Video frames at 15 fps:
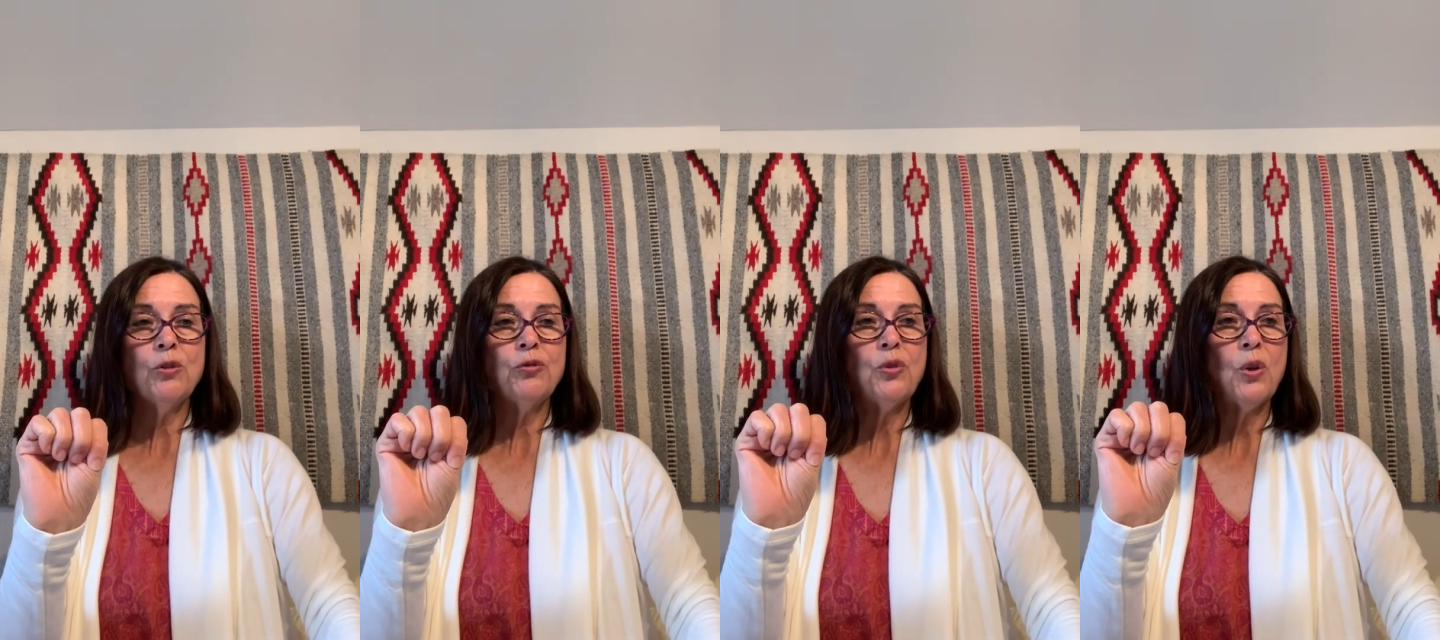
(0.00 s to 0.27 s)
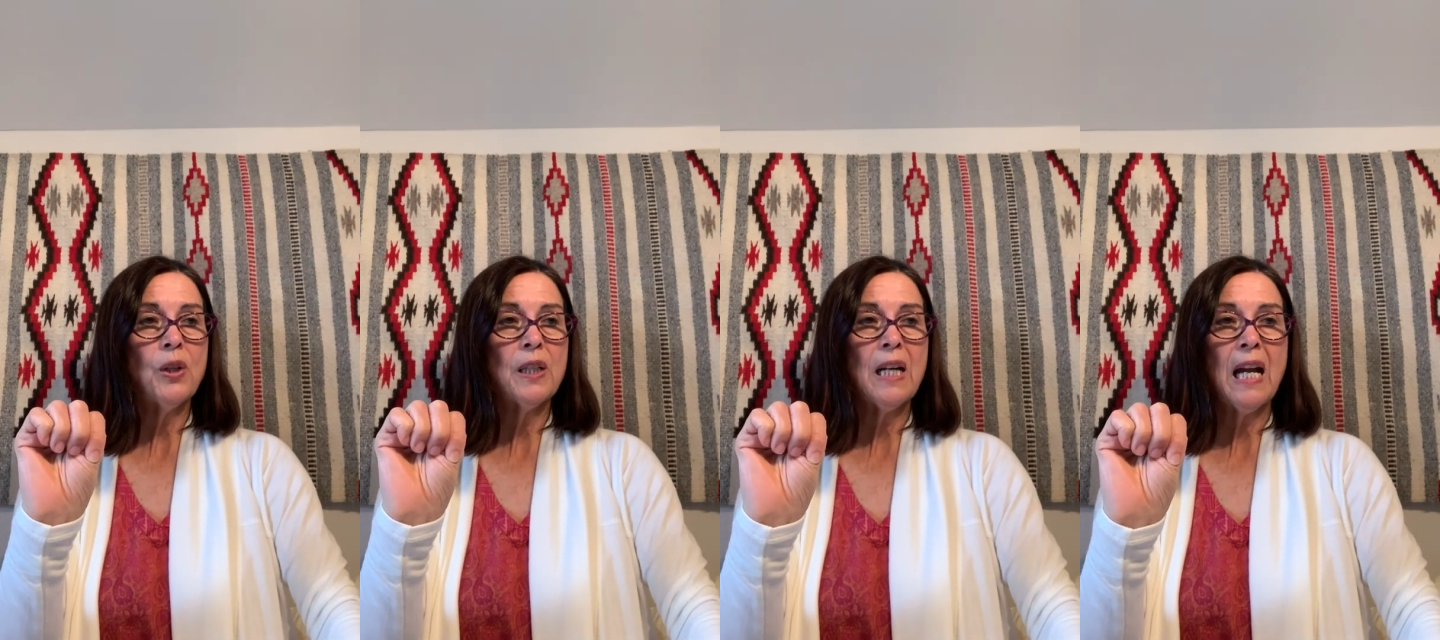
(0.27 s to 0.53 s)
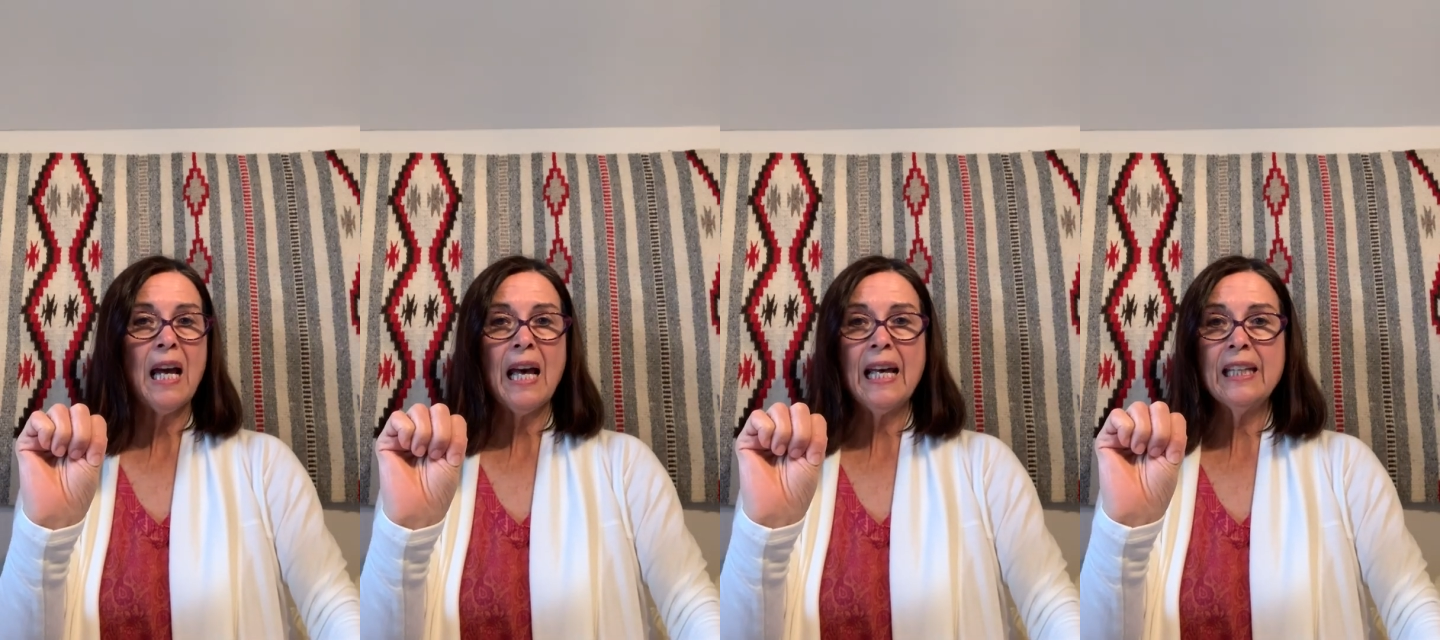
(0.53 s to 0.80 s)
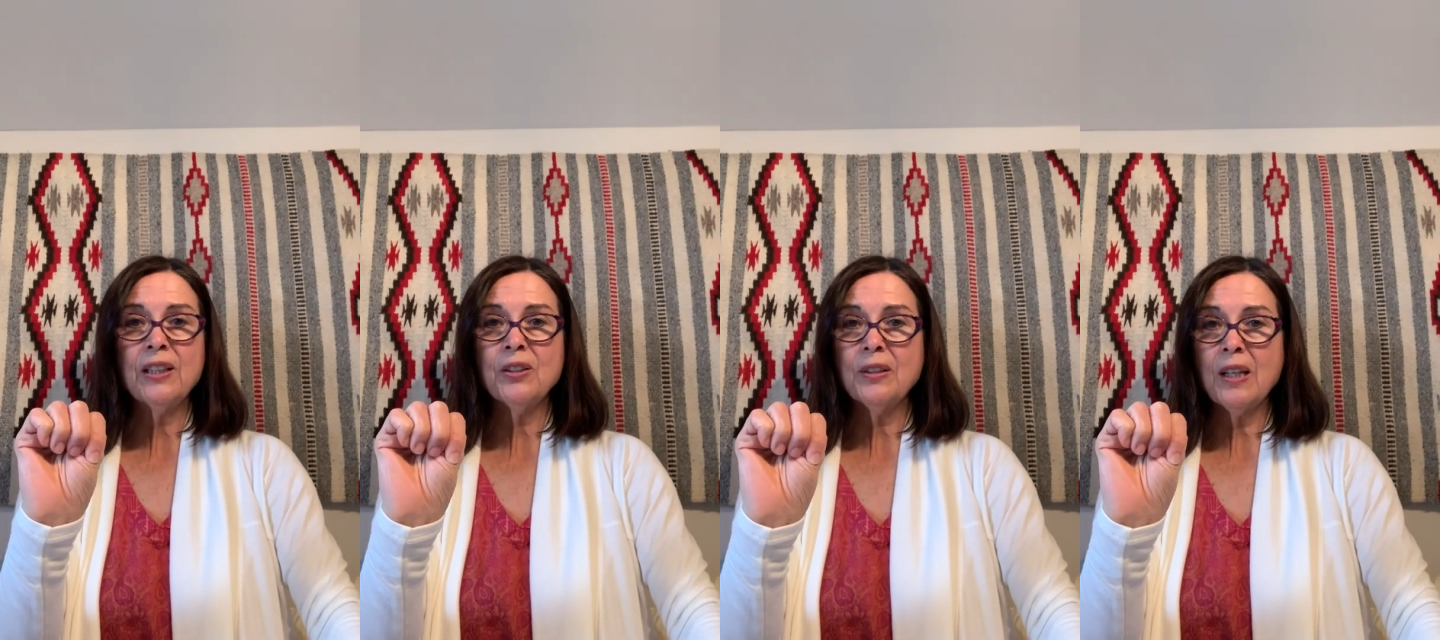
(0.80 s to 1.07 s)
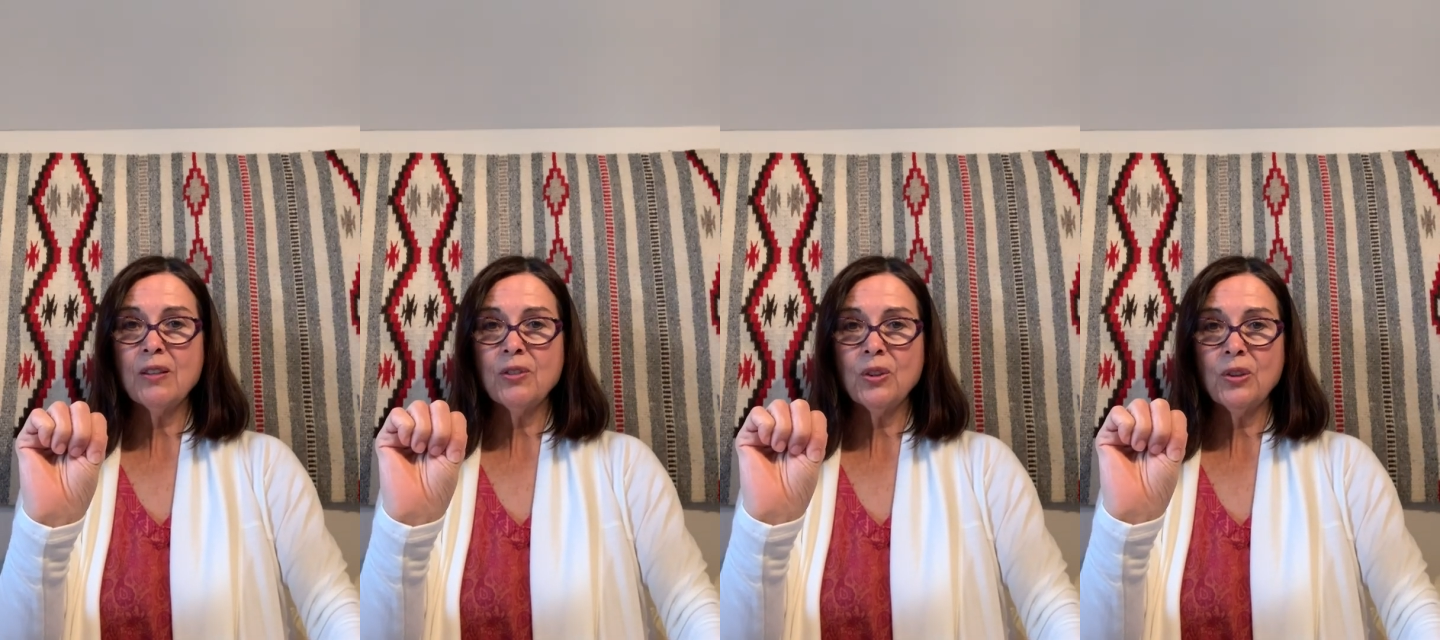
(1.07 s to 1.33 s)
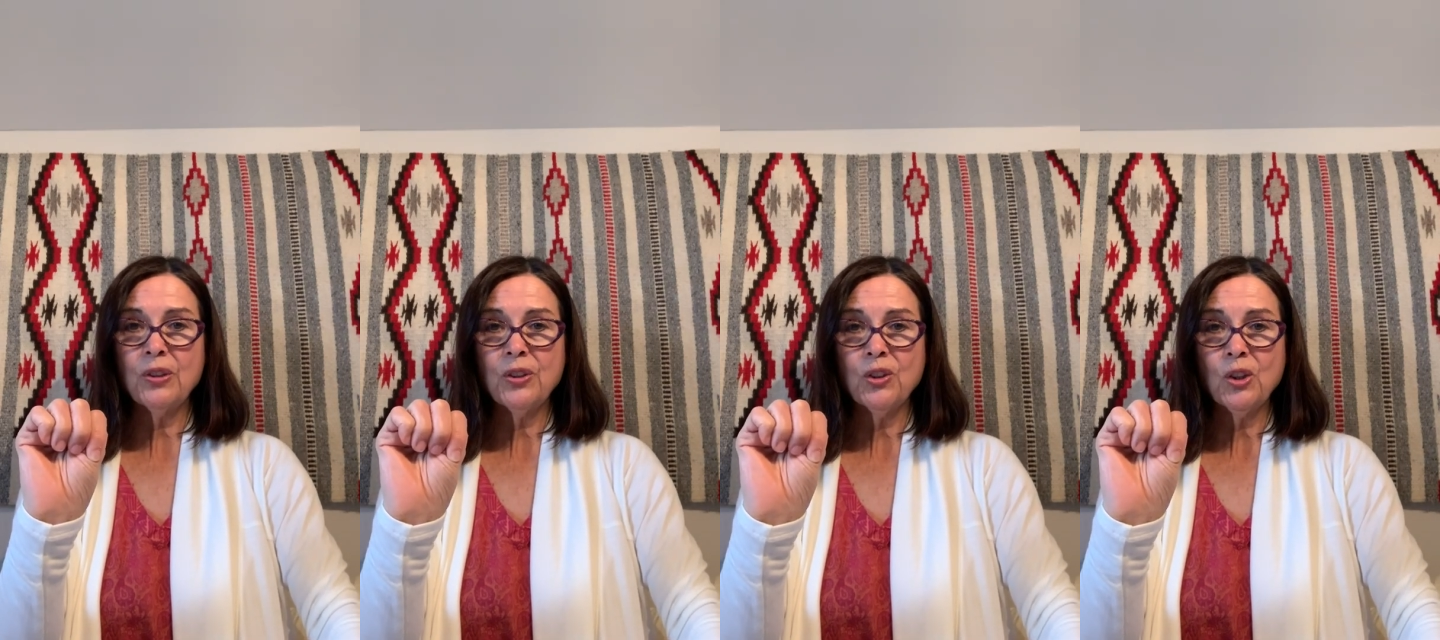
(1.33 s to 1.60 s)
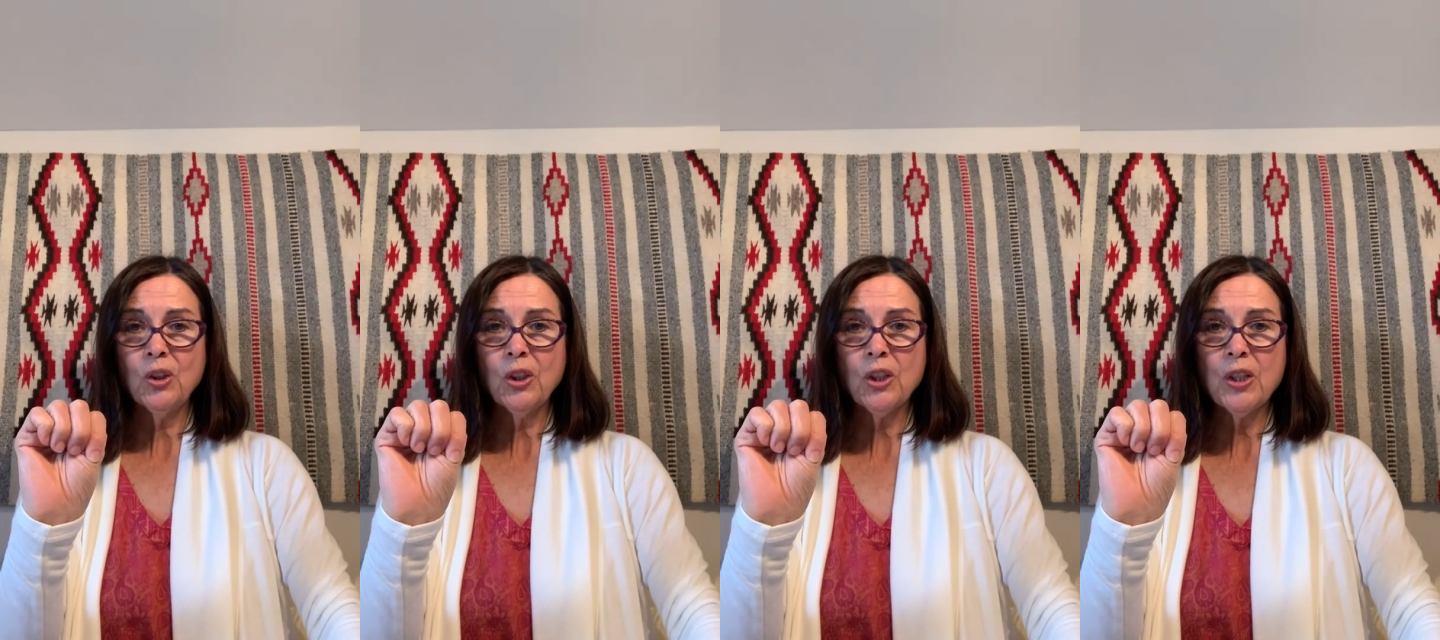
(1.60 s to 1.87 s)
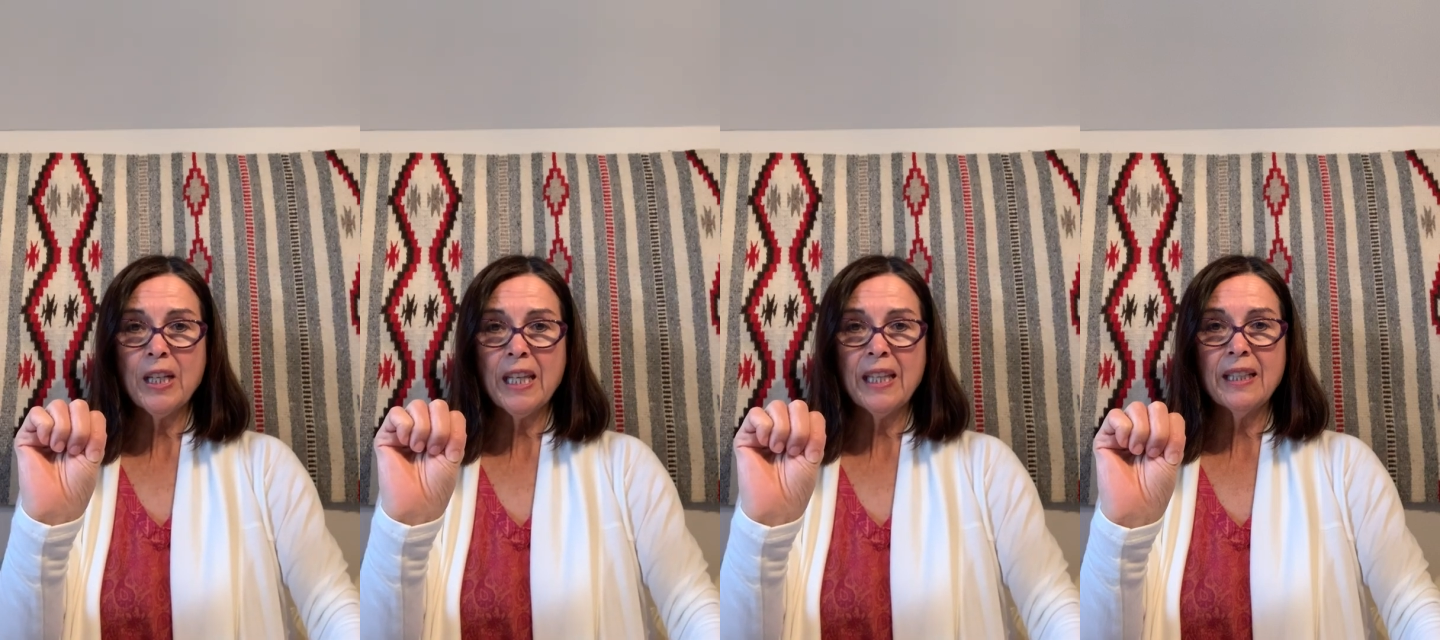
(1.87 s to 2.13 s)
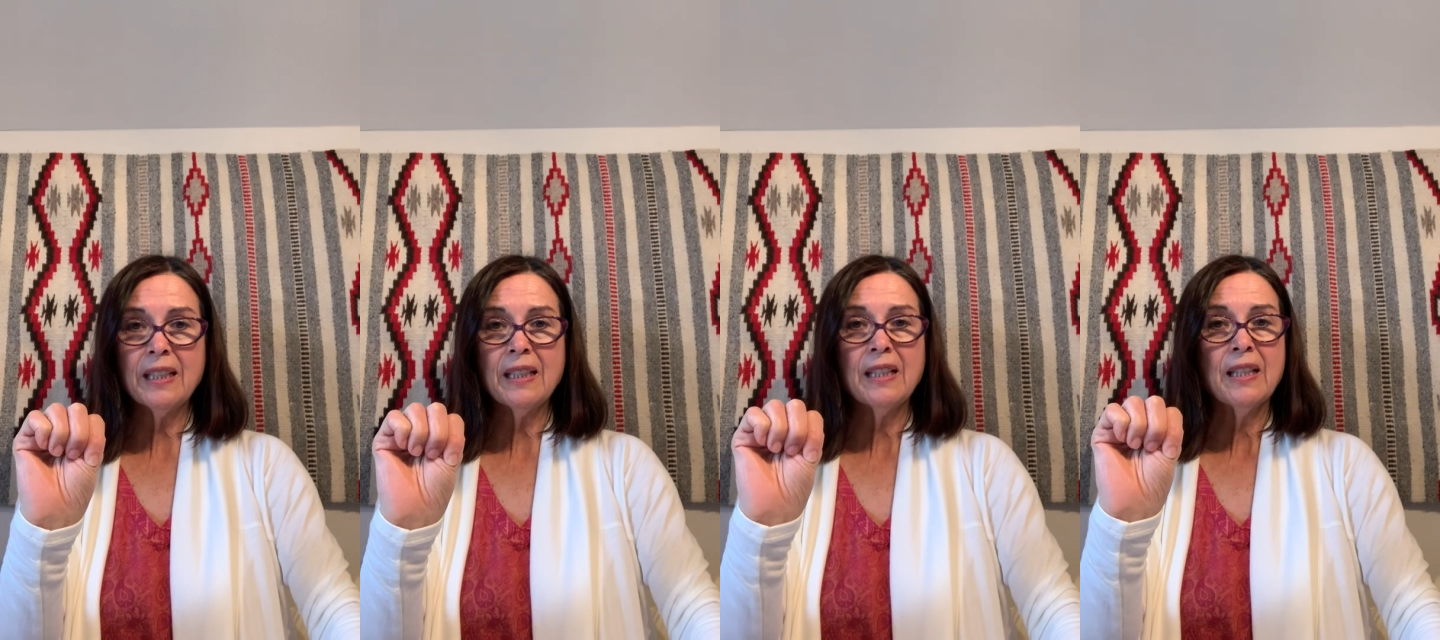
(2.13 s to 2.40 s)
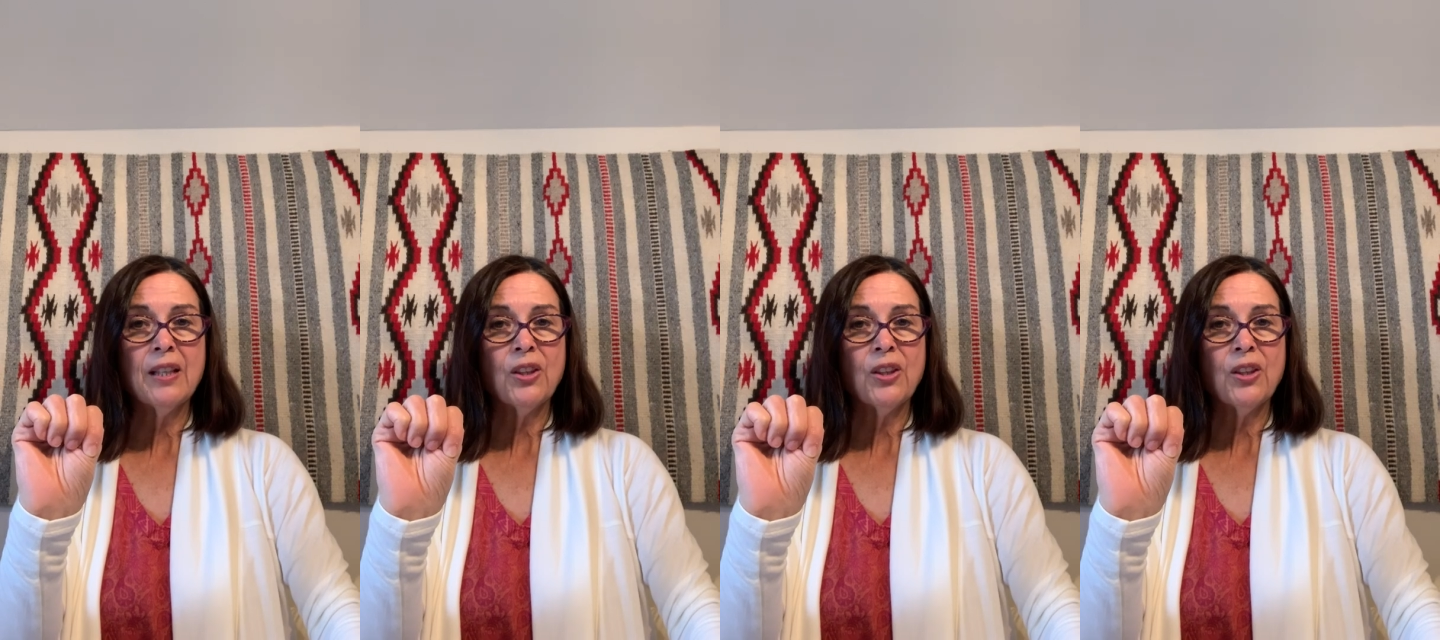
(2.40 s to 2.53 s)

for higher level learning,